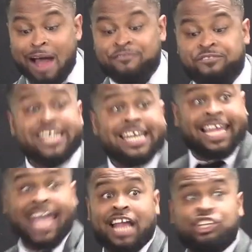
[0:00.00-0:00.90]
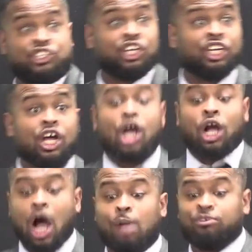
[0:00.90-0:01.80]
vindication
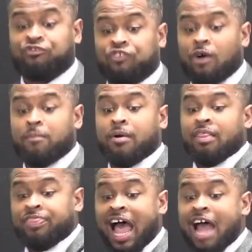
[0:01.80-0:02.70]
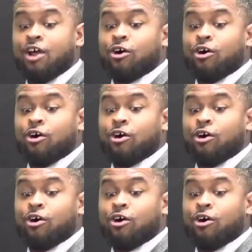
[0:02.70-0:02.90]
comes from that